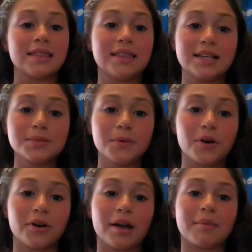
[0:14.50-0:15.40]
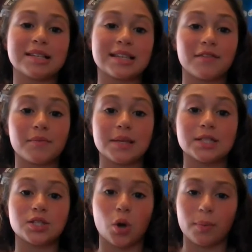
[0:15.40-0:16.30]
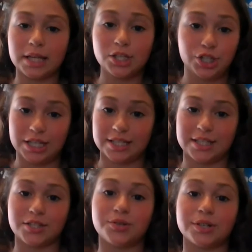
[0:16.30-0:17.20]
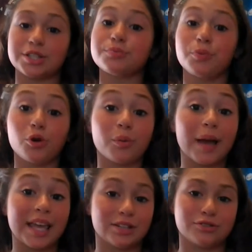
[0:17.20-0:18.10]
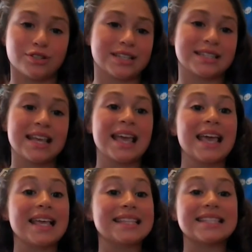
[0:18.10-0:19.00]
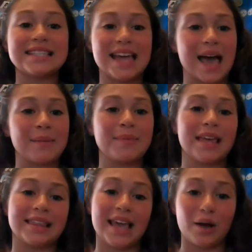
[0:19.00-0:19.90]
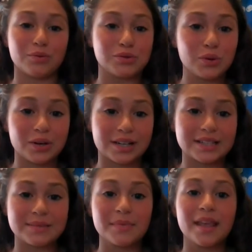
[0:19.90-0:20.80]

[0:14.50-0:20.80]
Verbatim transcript: This program has given me so many chances to explore my interests in STEM in the outdoors.